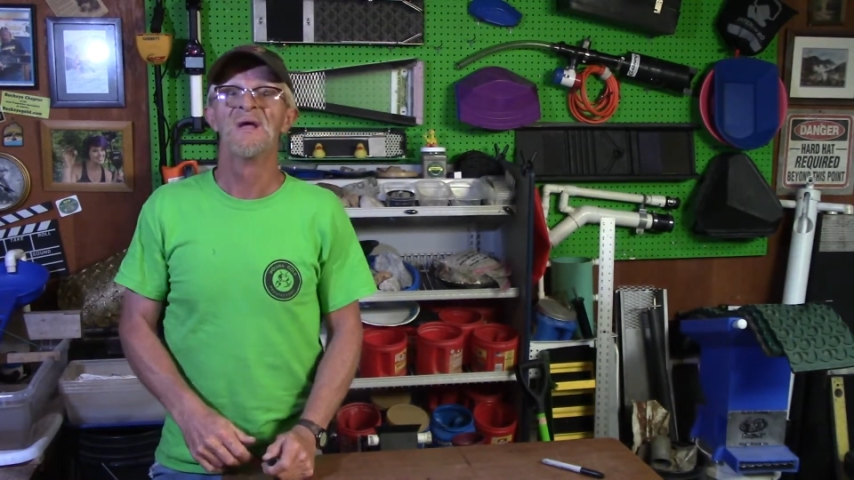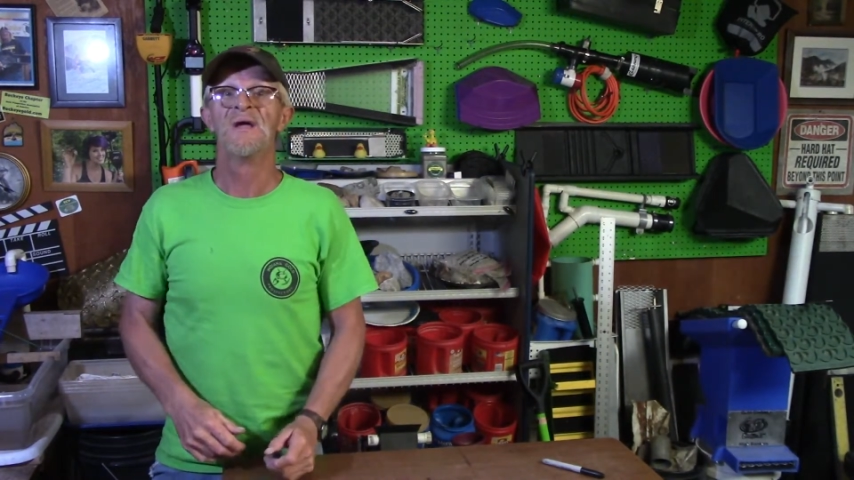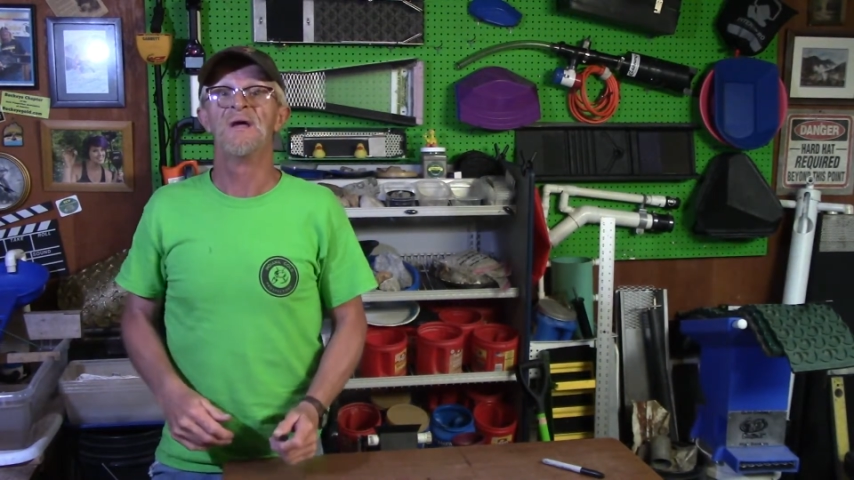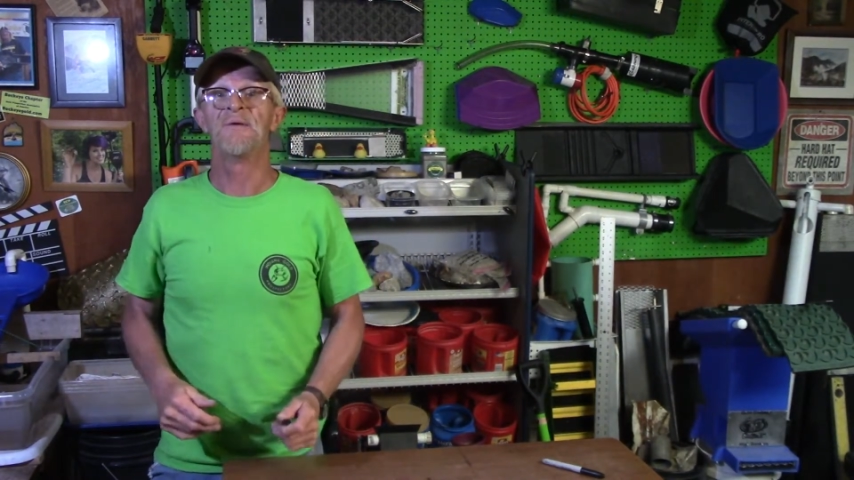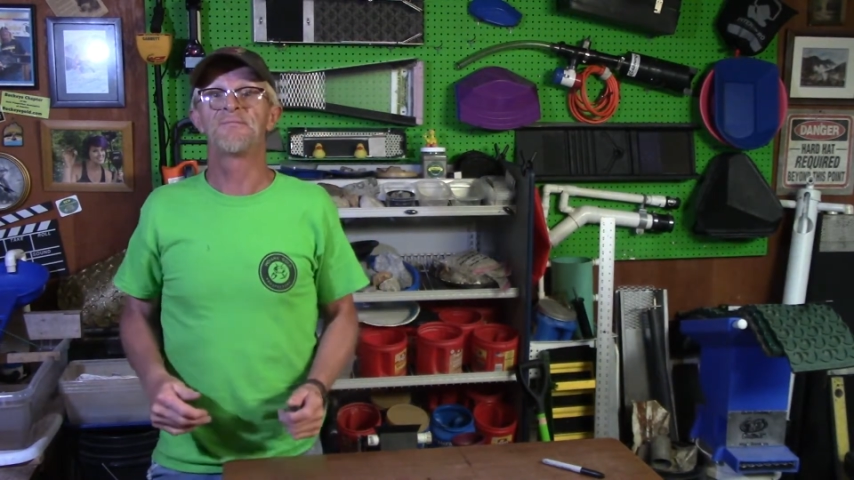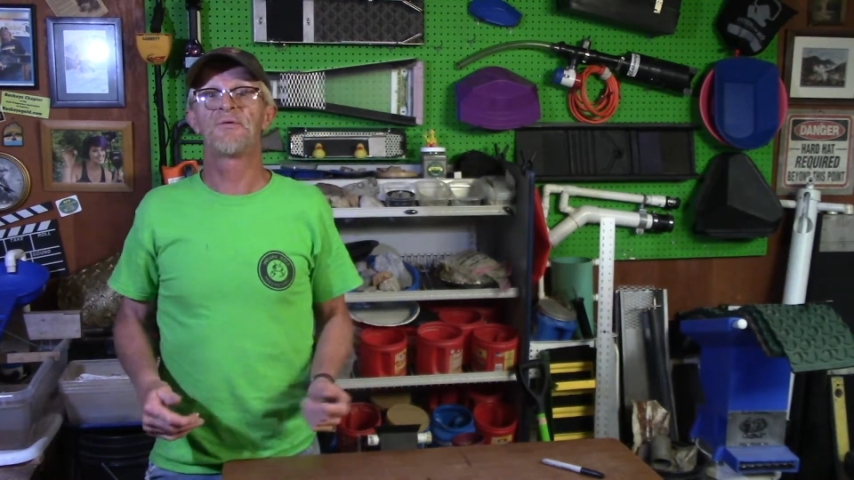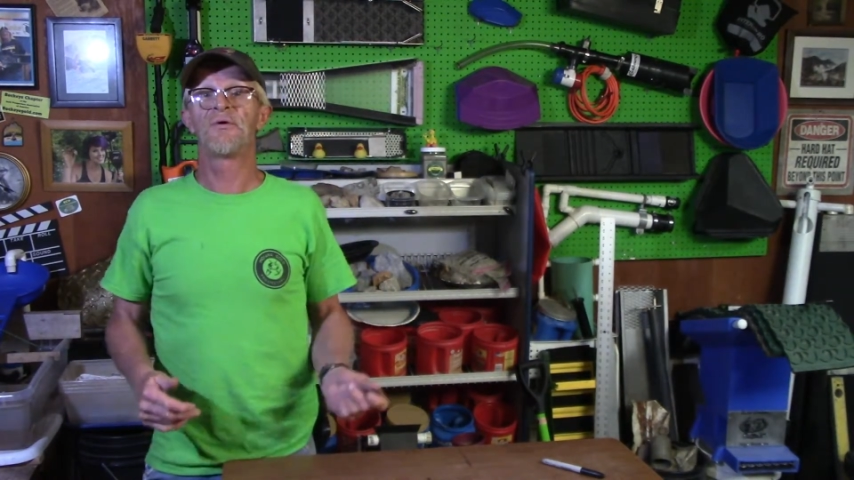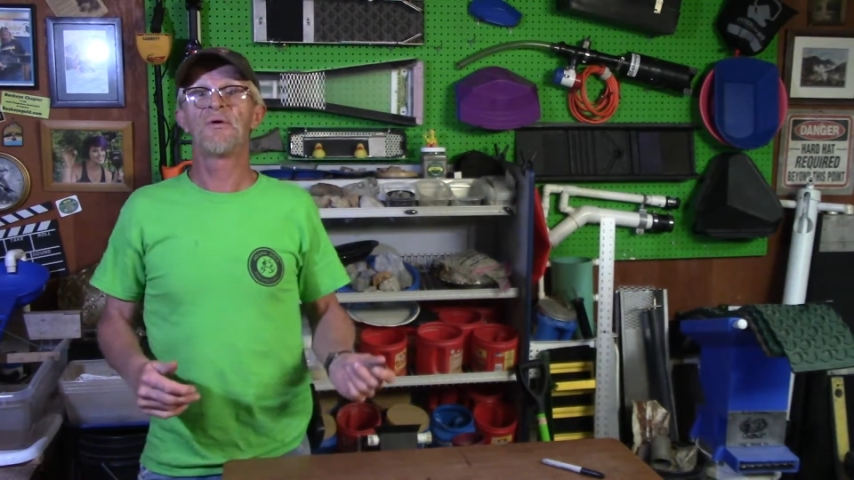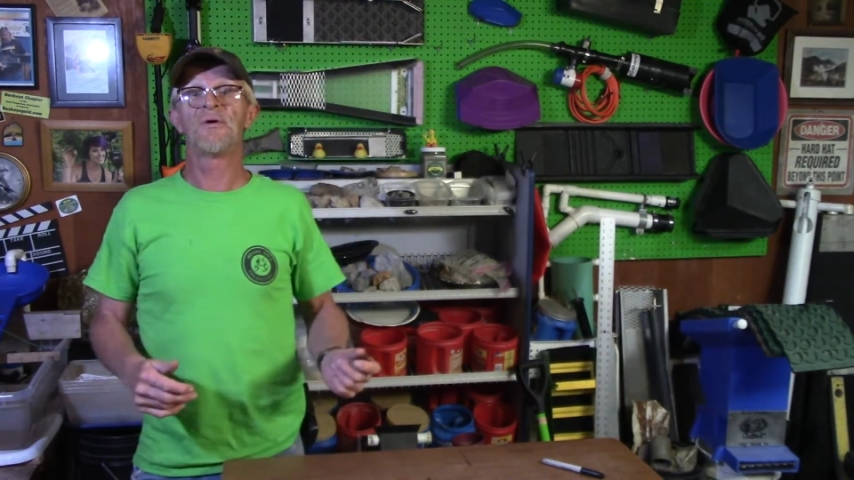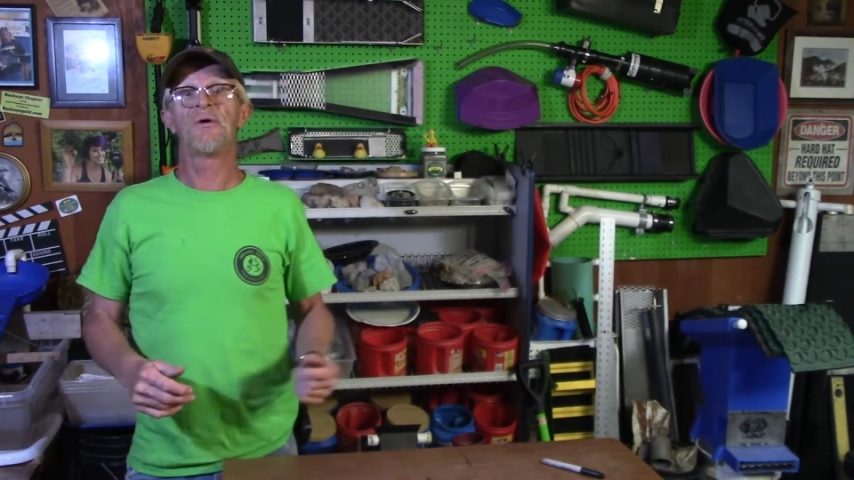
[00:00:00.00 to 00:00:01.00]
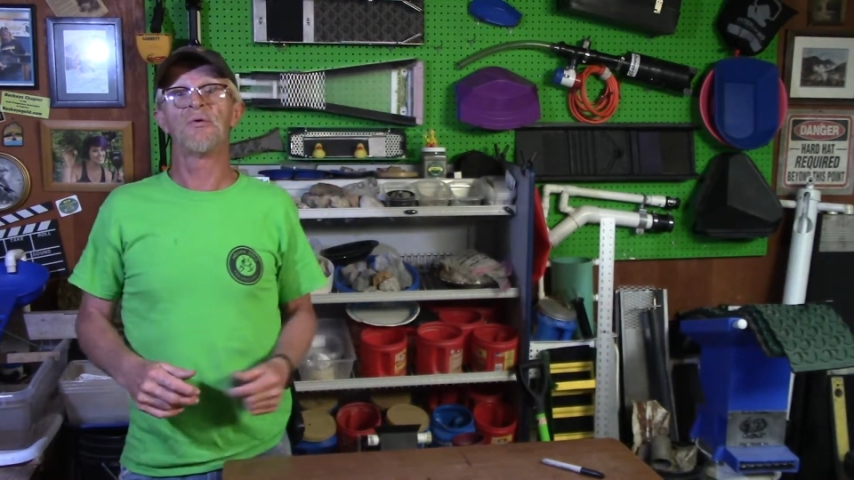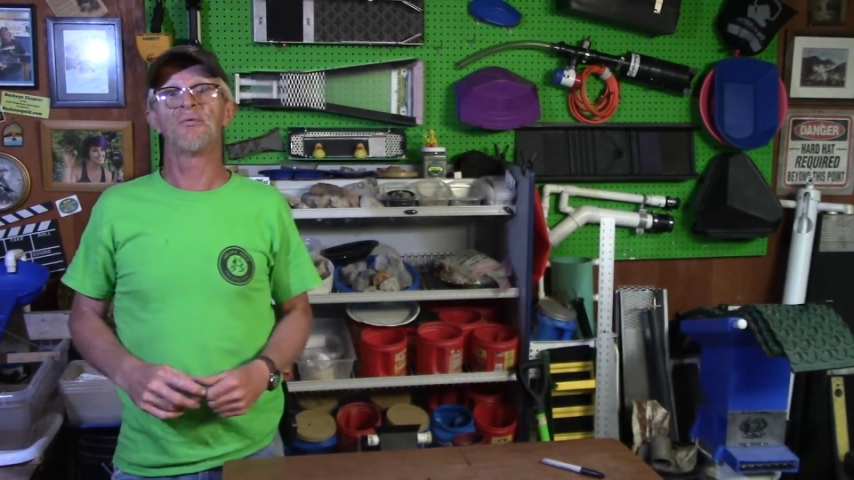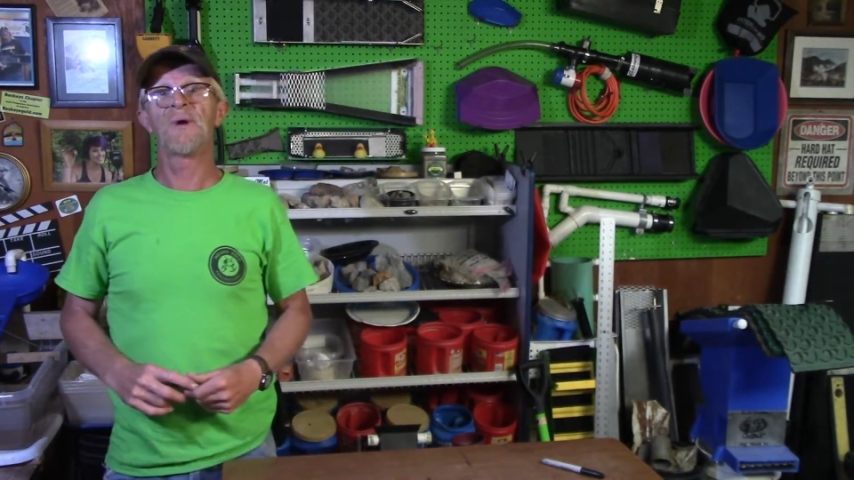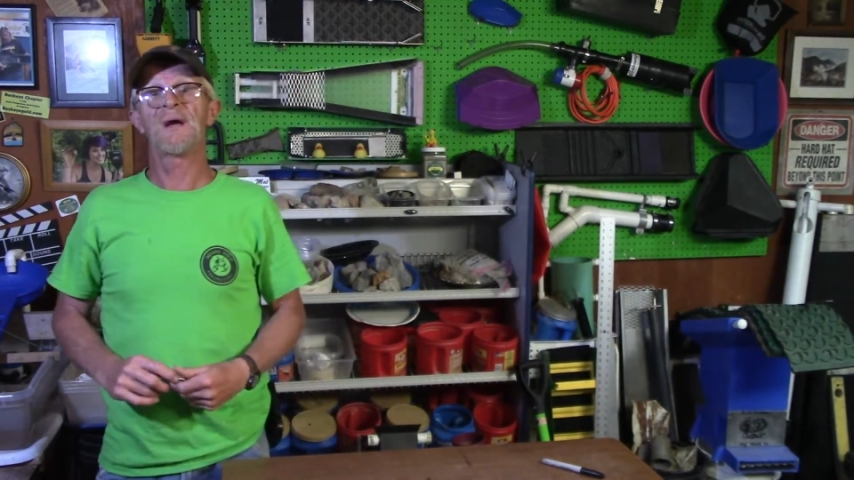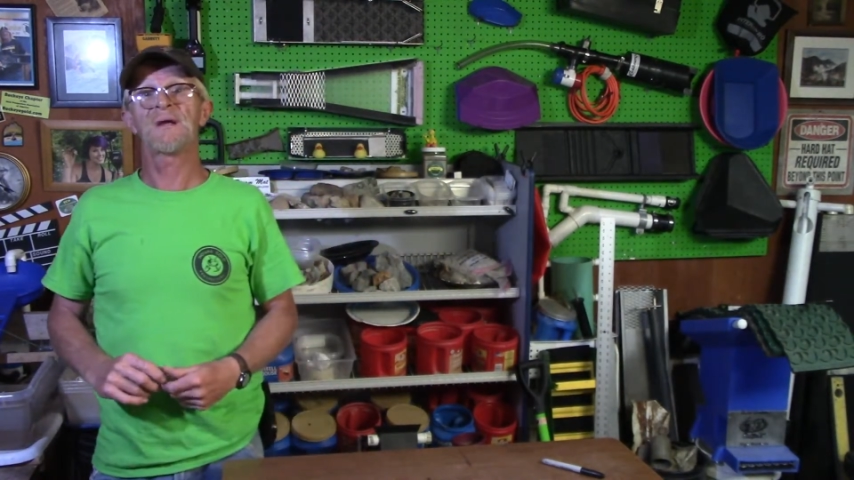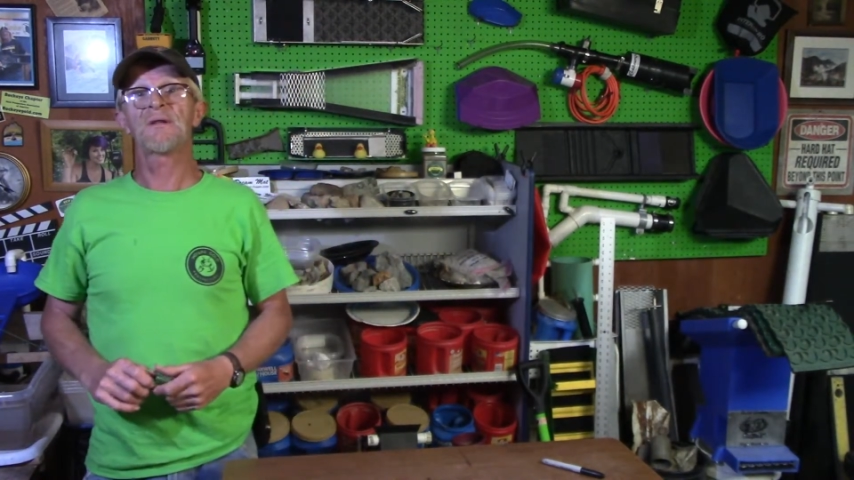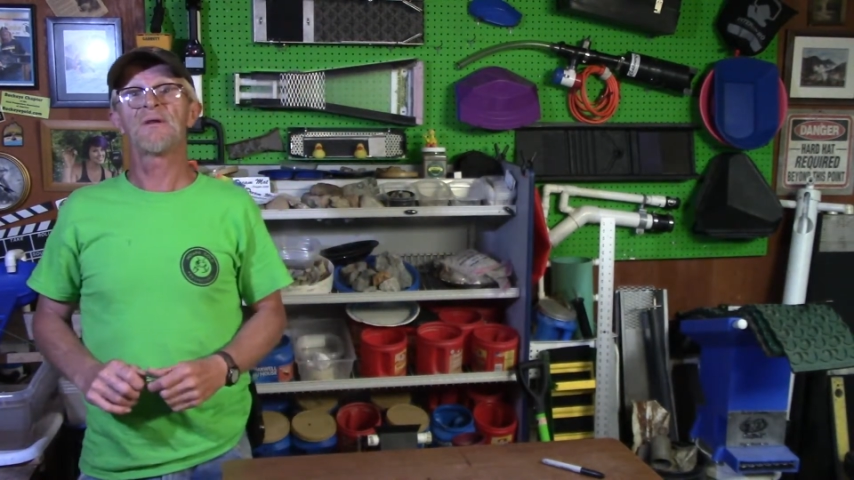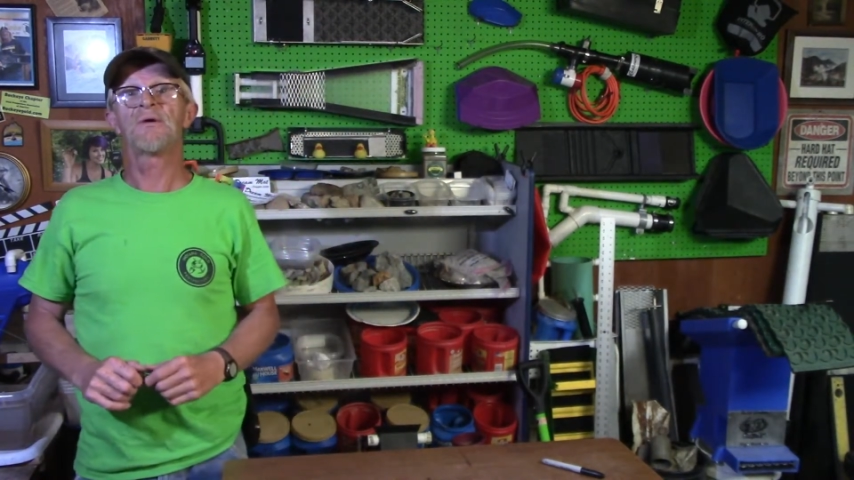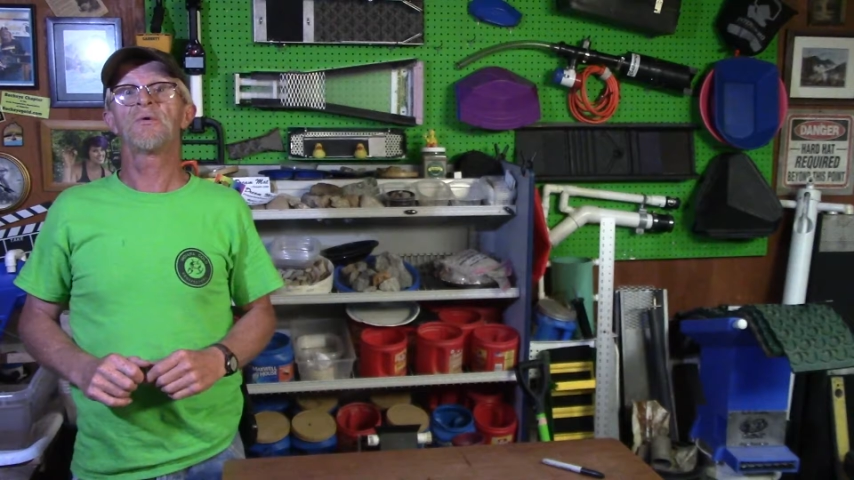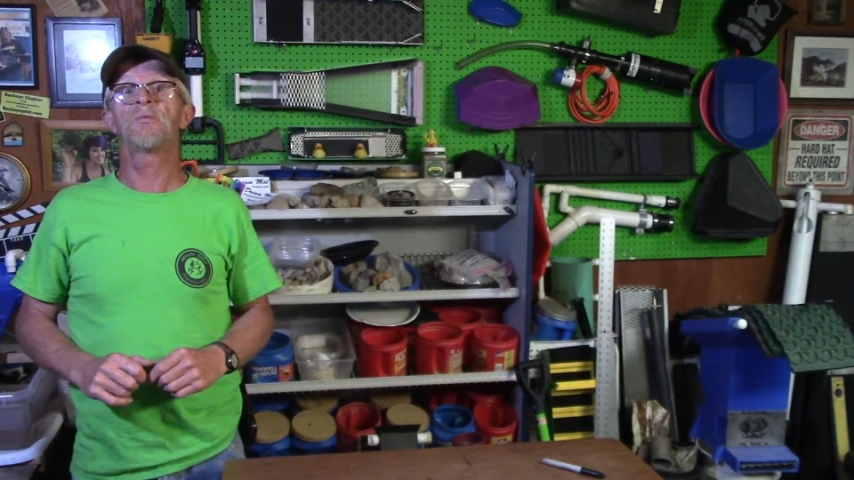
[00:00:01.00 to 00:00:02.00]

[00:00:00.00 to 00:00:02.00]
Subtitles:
If you're a regular,